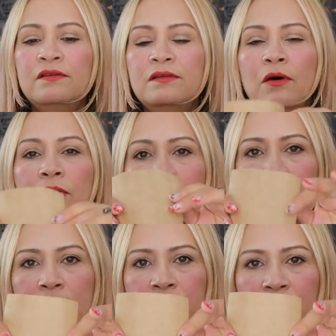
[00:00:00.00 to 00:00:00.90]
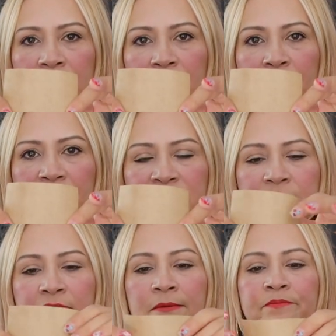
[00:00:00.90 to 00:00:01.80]
So you need the
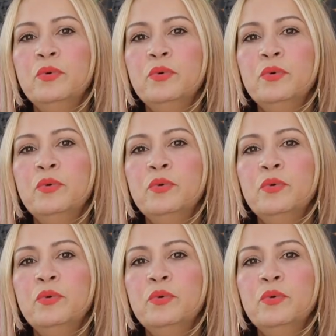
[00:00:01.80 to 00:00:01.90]
parchment.